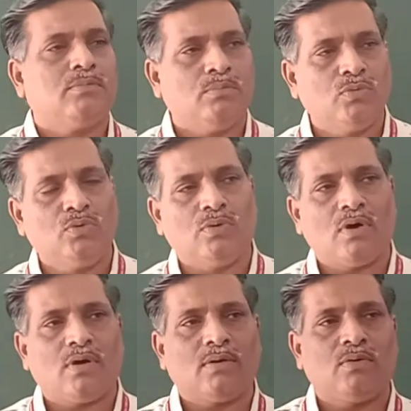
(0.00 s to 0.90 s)
move
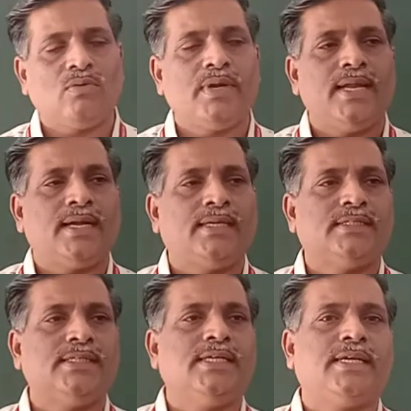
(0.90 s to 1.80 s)
or no
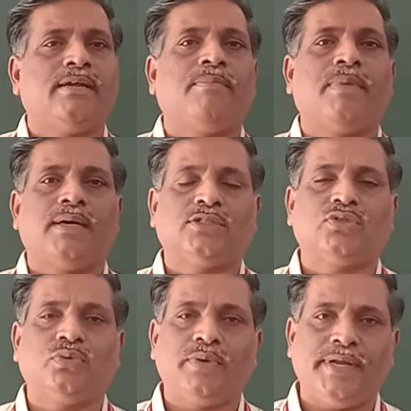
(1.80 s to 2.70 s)
electricity can pass
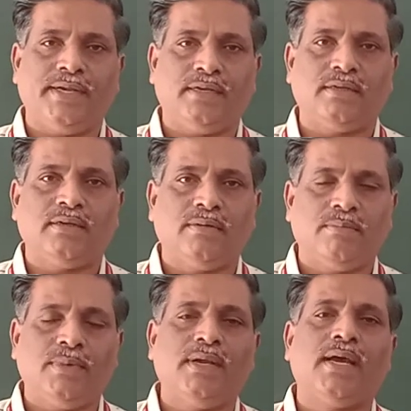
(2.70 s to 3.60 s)
through it.
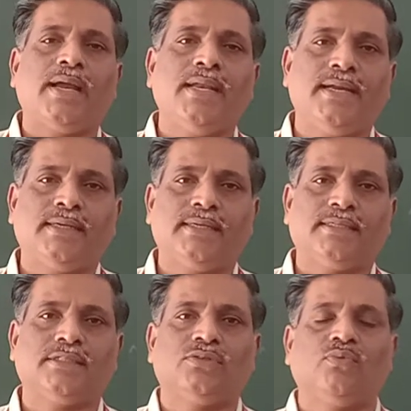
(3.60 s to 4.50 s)
But
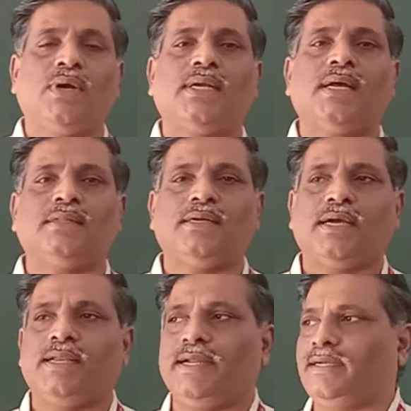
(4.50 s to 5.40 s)
dielectrics, what are the
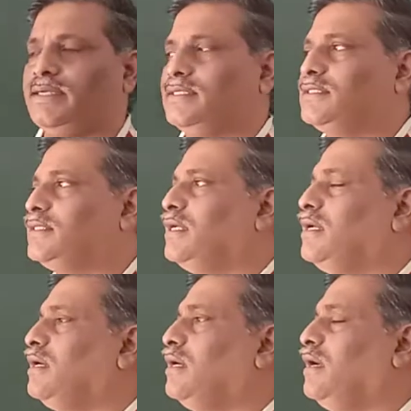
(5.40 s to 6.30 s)
dielectrics?
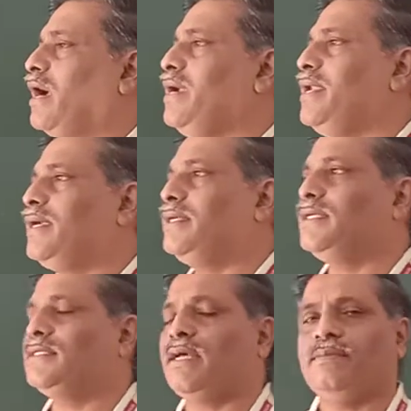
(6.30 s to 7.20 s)

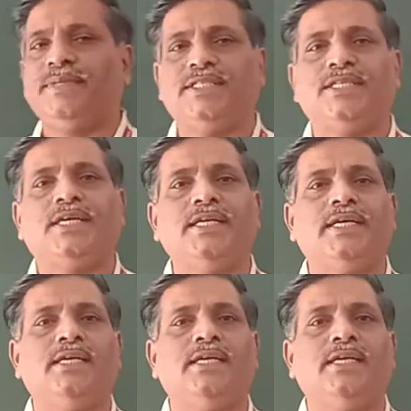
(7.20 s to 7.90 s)
Dielectrics are basically